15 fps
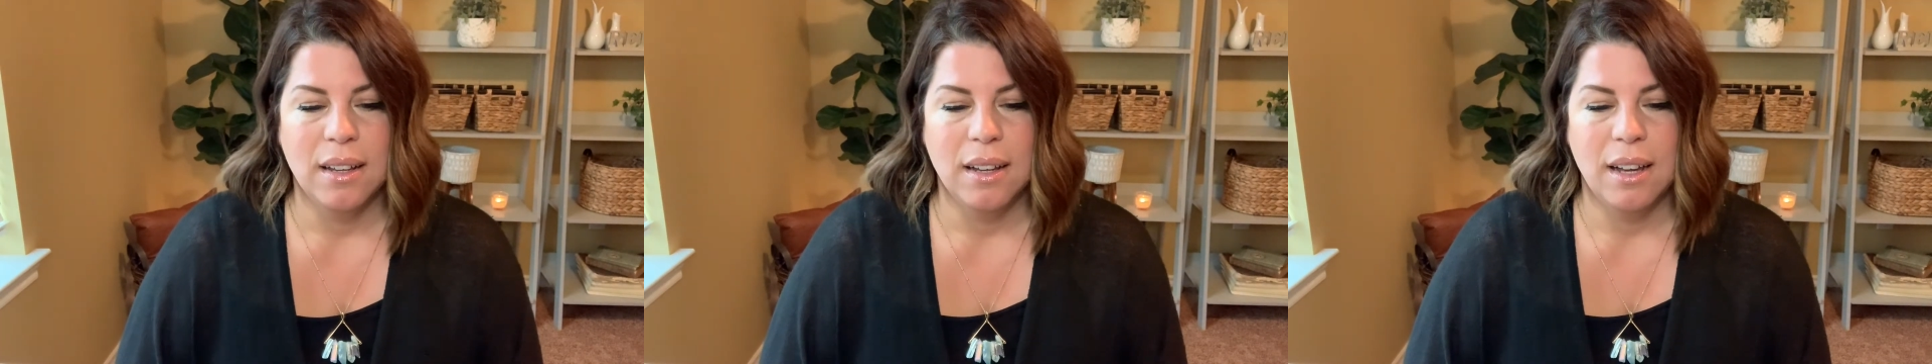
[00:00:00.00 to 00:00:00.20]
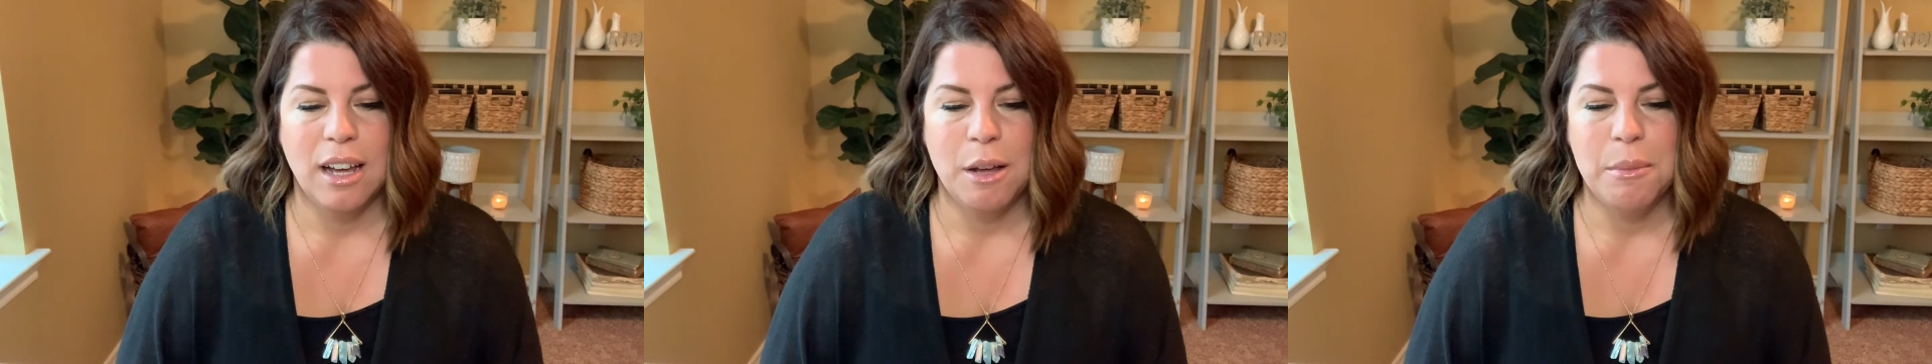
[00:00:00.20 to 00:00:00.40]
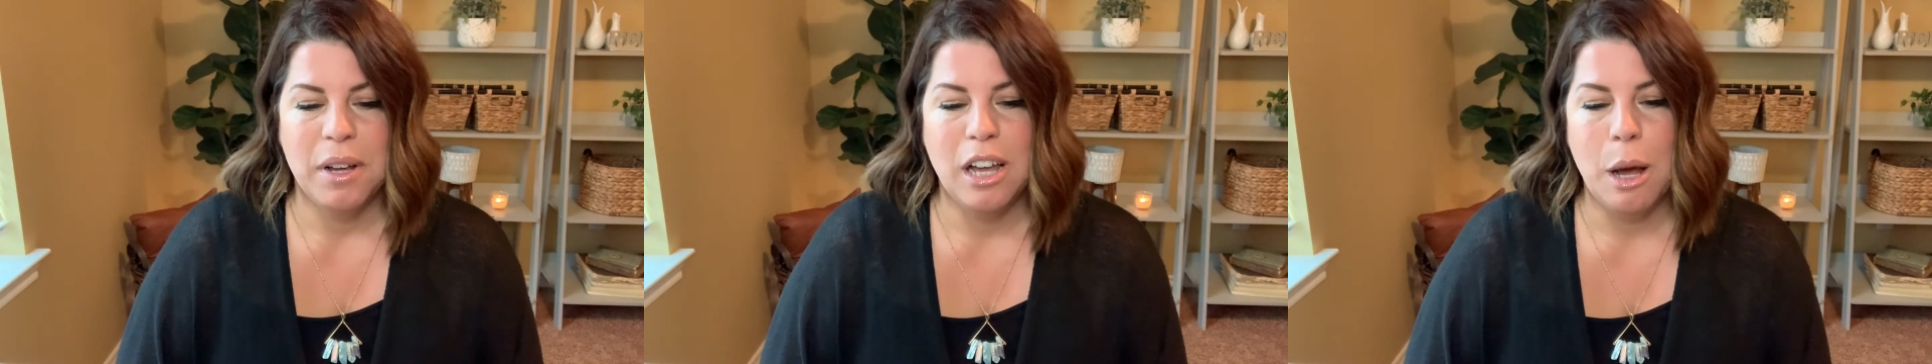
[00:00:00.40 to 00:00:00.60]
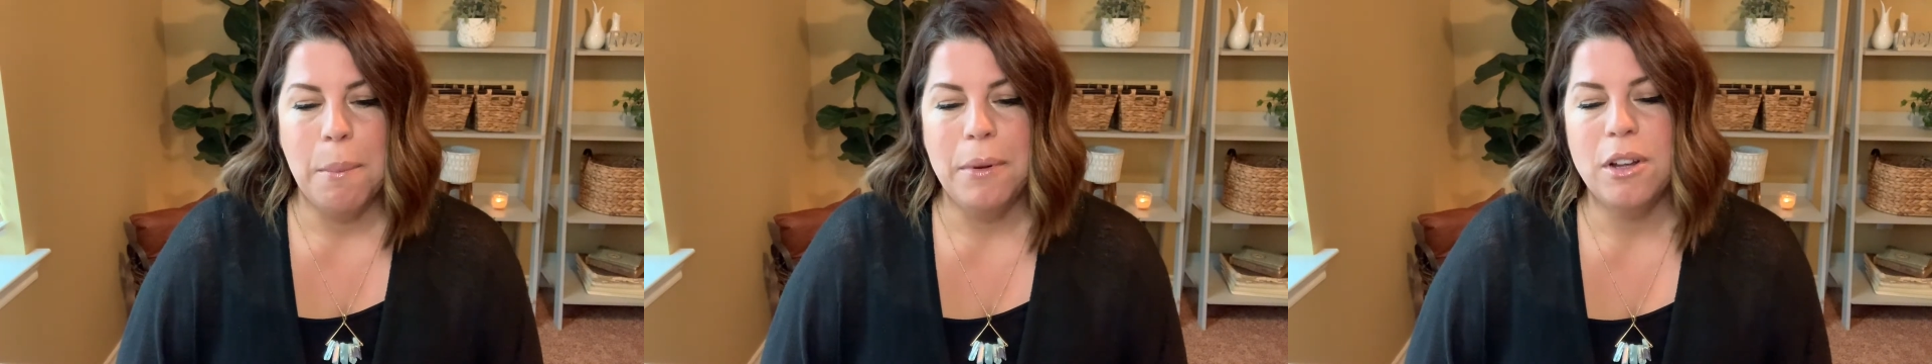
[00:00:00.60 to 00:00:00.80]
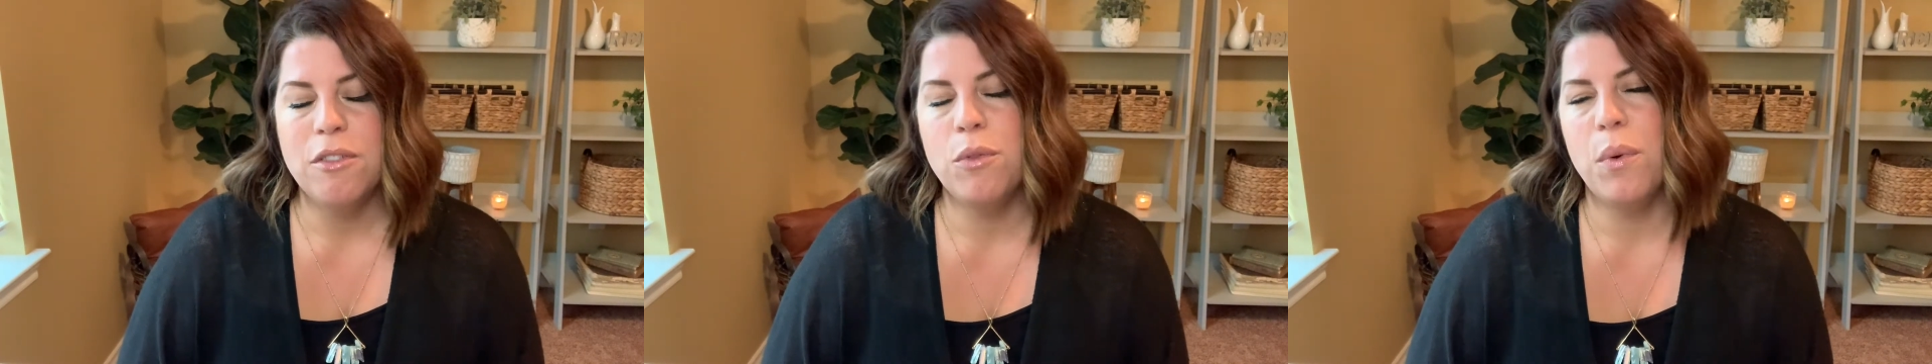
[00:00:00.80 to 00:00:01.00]
A
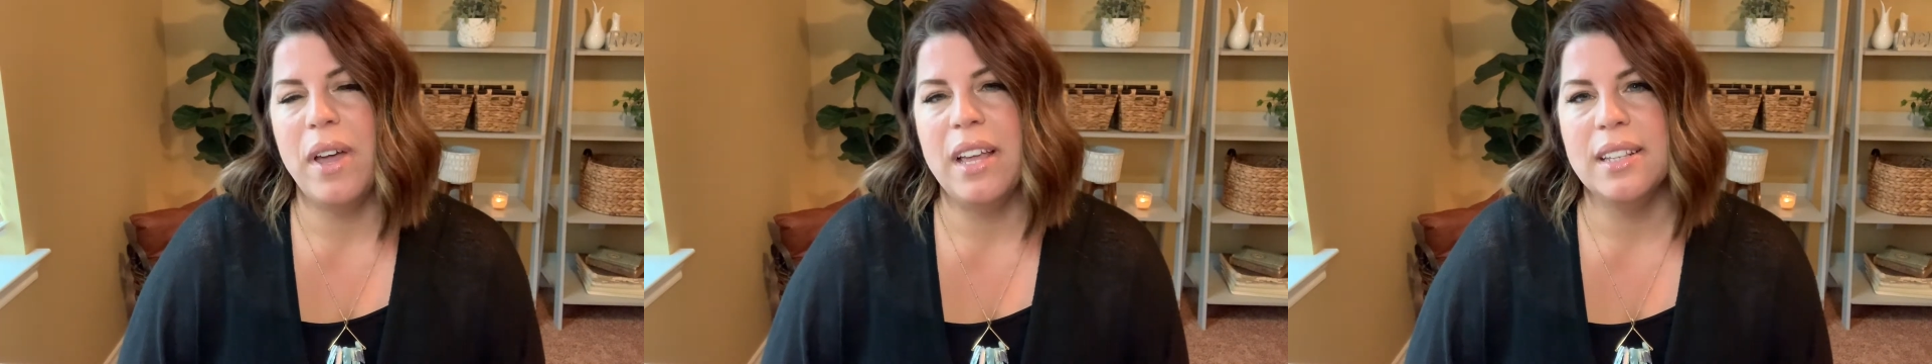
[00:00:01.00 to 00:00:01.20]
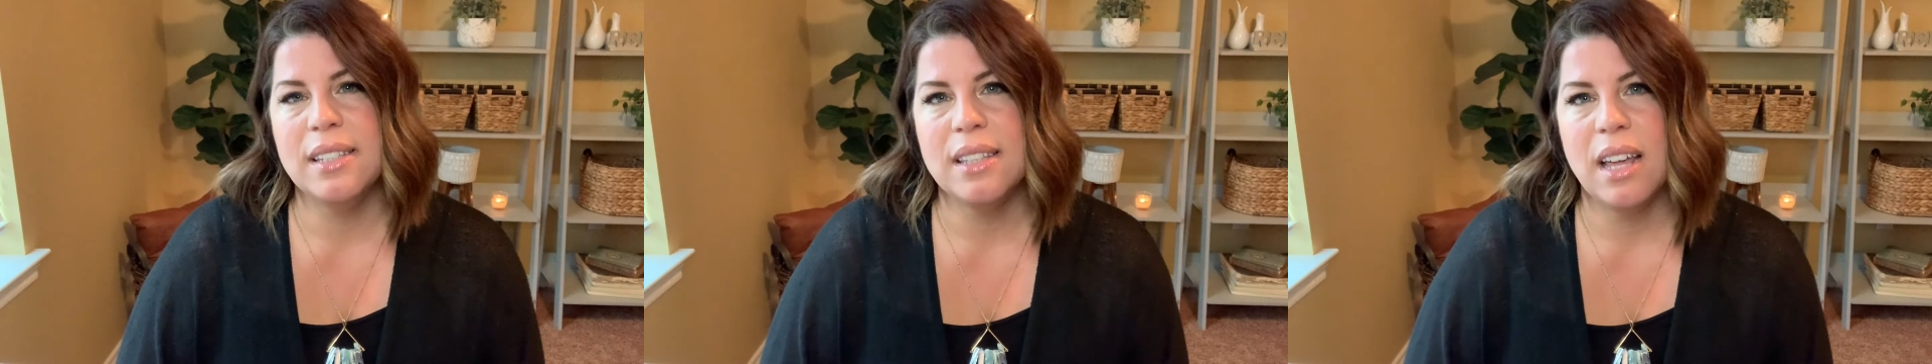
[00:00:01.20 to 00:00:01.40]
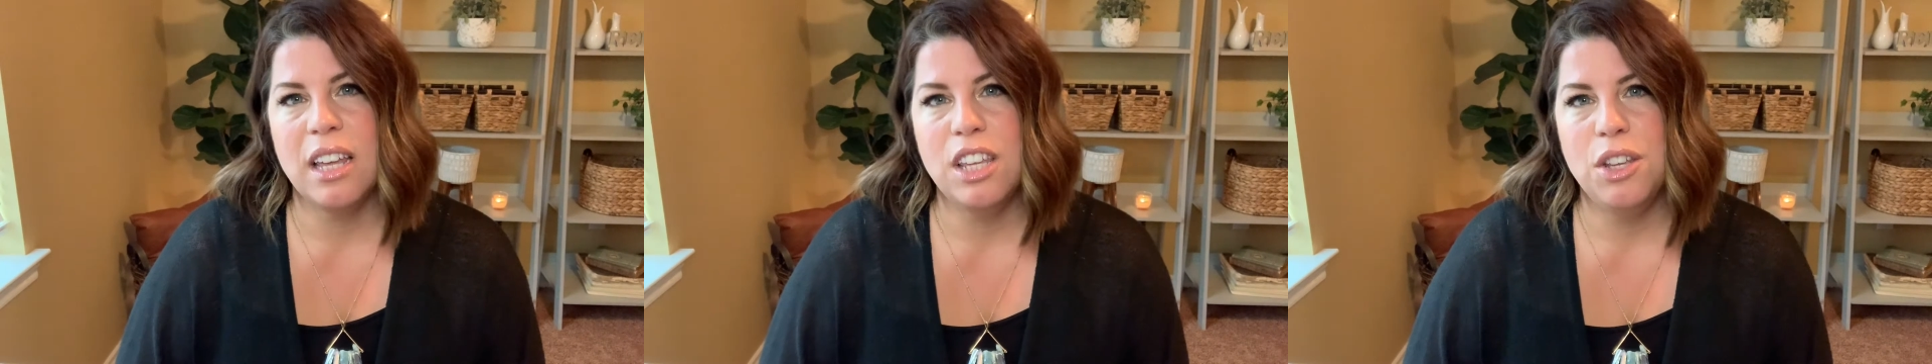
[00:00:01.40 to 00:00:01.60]
couple of ways that